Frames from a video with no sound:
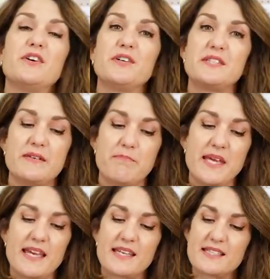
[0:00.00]
cotton
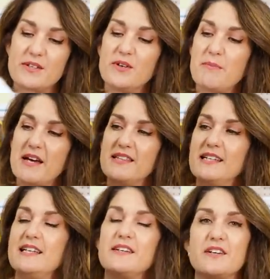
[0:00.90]
mix. All about the
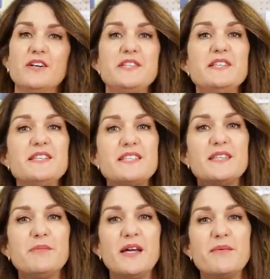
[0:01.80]
linen cottons at
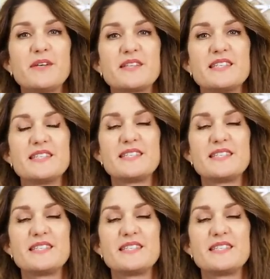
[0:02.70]
the moment because it's